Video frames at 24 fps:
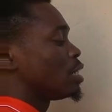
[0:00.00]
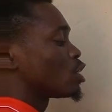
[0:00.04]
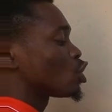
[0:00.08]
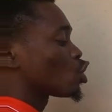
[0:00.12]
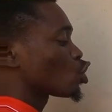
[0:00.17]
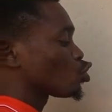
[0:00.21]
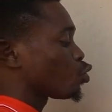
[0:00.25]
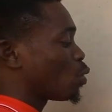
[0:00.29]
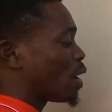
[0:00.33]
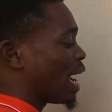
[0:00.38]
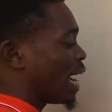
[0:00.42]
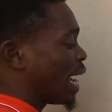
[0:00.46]

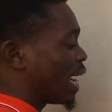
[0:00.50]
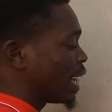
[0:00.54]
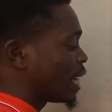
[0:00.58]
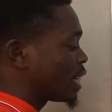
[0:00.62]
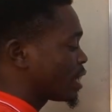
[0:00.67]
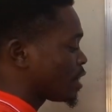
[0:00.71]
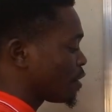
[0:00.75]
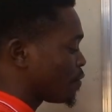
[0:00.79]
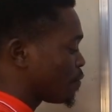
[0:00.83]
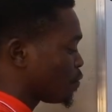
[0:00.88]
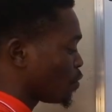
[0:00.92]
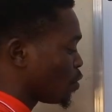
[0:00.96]

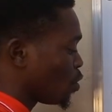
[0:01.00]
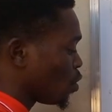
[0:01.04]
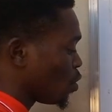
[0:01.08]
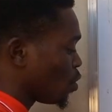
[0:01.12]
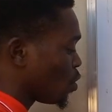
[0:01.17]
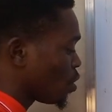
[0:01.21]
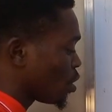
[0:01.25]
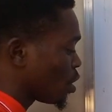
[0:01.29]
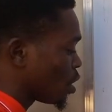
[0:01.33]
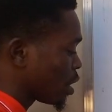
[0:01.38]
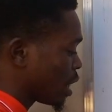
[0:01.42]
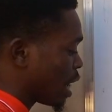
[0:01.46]
24.
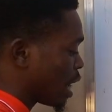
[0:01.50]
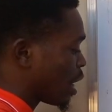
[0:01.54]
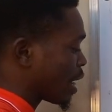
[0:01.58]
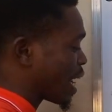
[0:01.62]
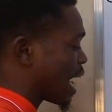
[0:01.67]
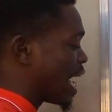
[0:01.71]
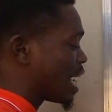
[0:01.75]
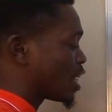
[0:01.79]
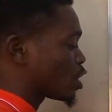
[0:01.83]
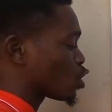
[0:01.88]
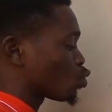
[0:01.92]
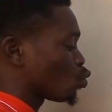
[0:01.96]
Now
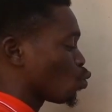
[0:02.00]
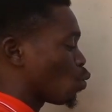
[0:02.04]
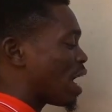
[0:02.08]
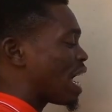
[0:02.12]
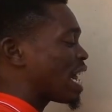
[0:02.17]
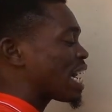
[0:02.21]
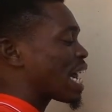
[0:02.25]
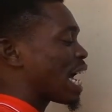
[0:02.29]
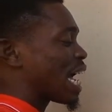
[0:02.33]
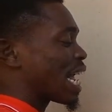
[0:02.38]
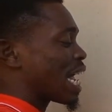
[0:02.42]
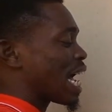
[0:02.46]
guys,
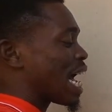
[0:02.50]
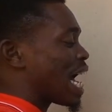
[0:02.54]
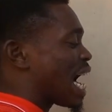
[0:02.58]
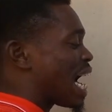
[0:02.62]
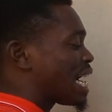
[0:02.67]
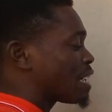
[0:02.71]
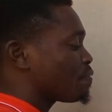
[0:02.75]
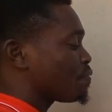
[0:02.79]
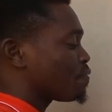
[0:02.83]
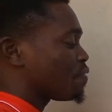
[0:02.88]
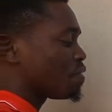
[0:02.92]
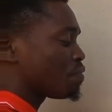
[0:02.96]
when I
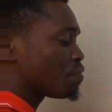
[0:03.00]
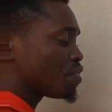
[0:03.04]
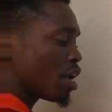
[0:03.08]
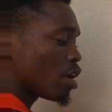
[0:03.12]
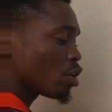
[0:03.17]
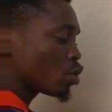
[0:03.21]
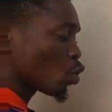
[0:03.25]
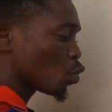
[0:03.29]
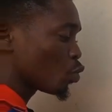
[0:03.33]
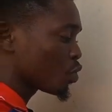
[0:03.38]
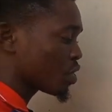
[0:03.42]
add 15 to